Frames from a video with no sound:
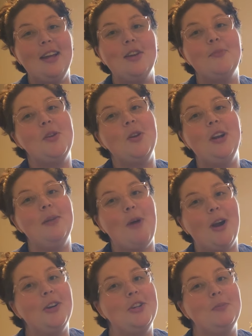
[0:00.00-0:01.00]
Community
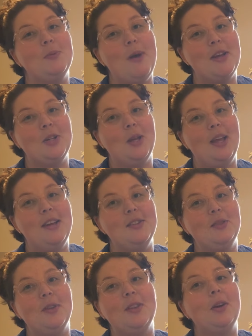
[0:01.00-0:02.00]
Partnership
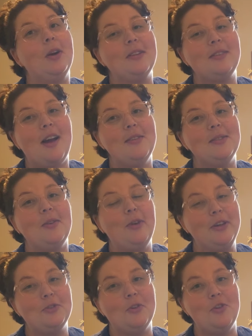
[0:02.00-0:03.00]
Specialist with the Girl Scouts of
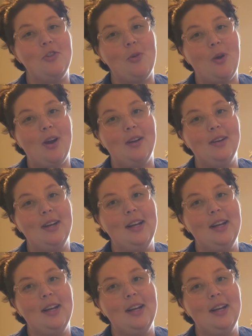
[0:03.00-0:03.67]
Western New York.